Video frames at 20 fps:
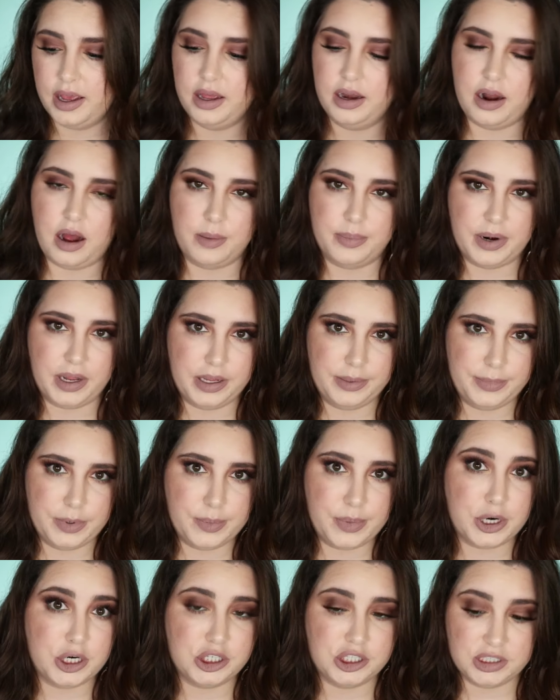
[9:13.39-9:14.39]
and I'll probably be
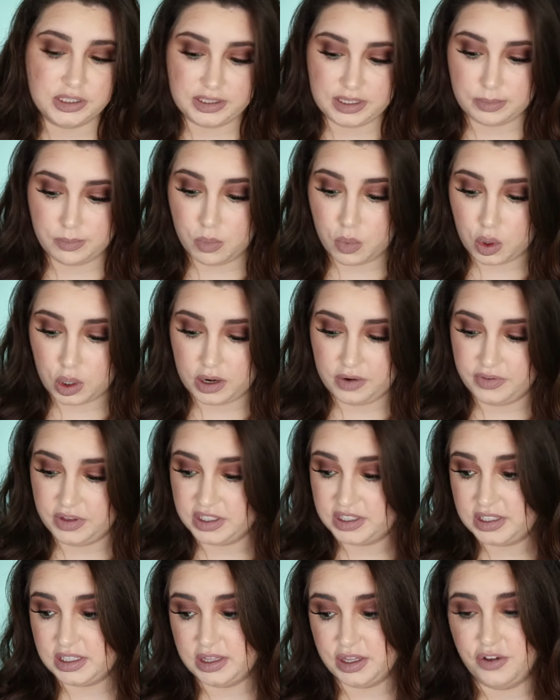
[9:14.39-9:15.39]
purchasing more of
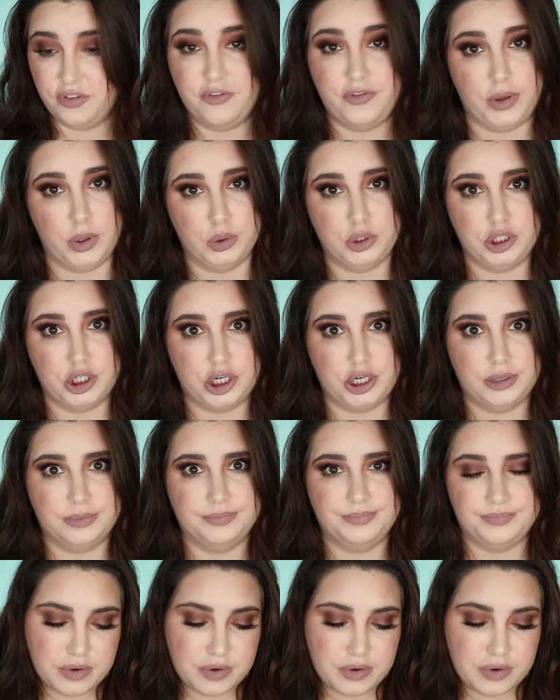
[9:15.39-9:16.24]
this in the future.